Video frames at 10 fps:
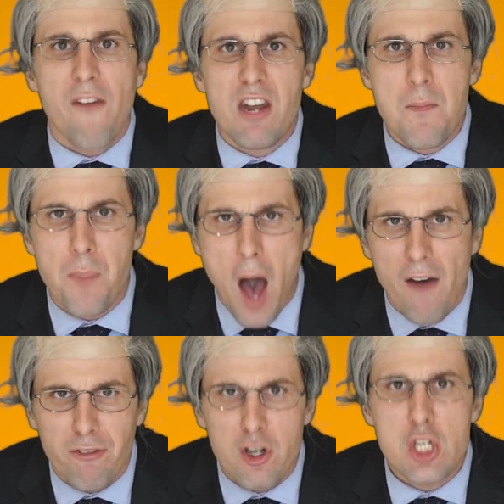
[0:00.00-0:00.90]
of an
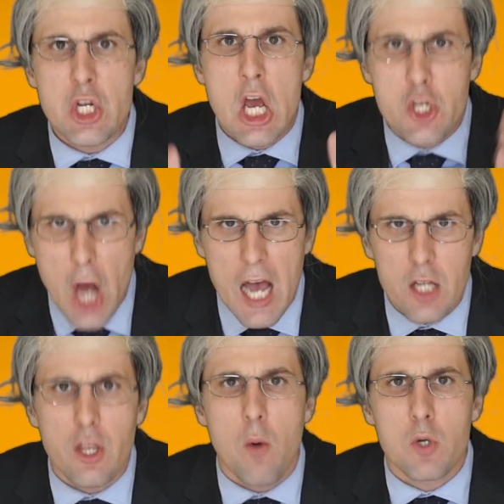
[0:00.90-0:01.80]
impoverished
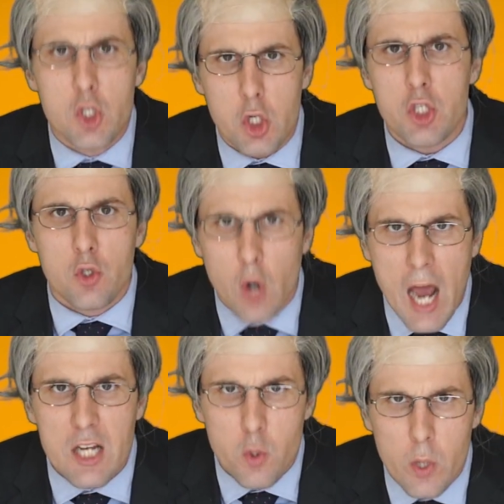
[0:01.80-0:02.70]
child that was just
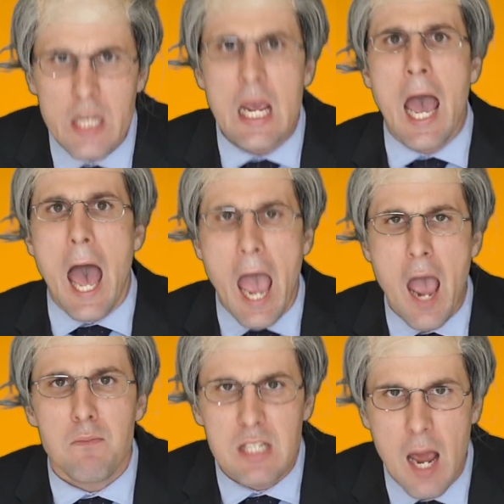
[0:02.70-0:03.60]
trying to eat a
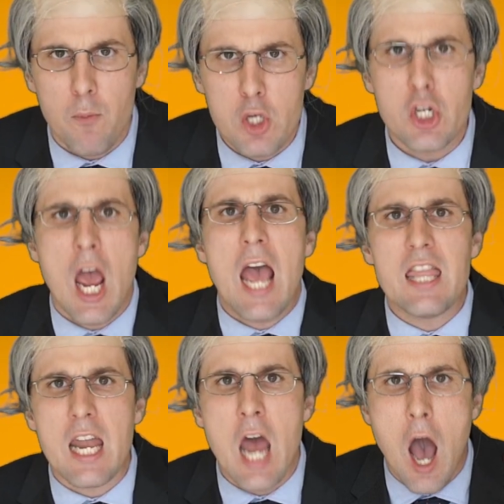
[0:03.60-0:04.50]
ham sandwich, and
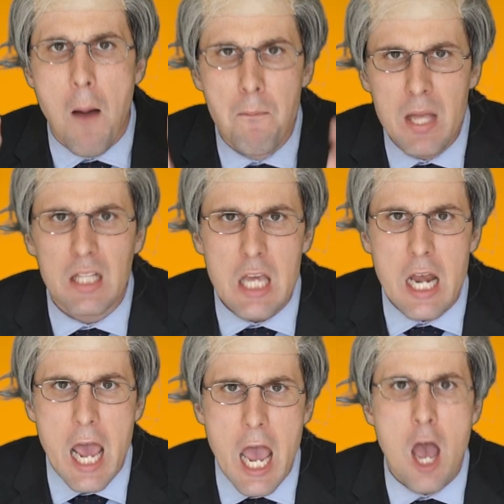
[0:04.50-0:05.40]
then a
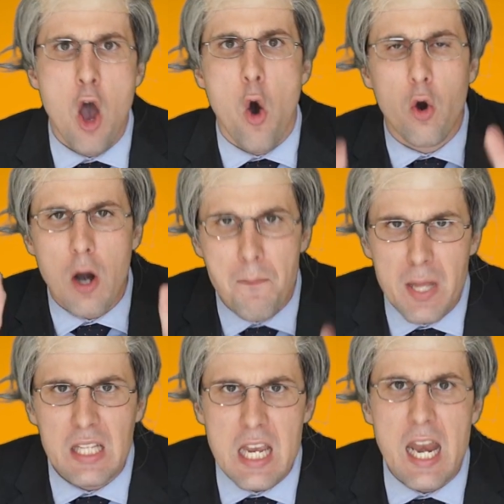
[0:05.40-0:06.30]
millionaire or a
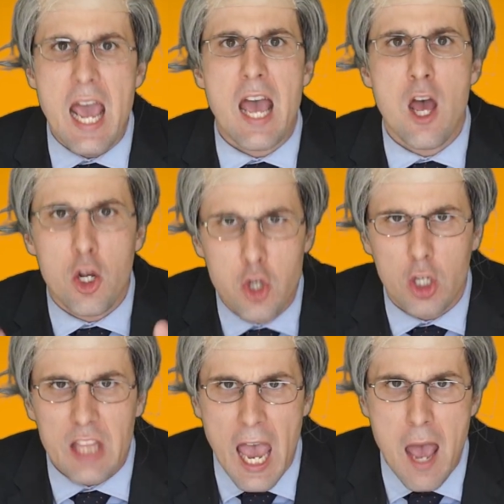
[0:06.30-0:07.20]
billionaire
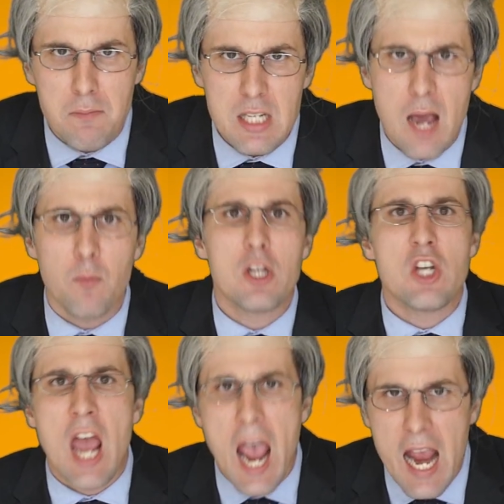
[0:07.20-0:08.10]
took the ham sandwich,
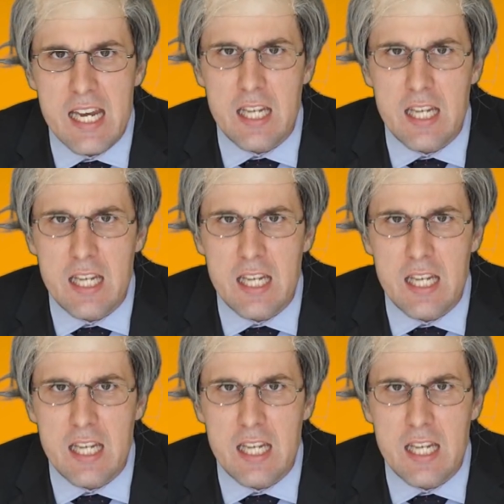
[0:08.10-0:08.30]
ate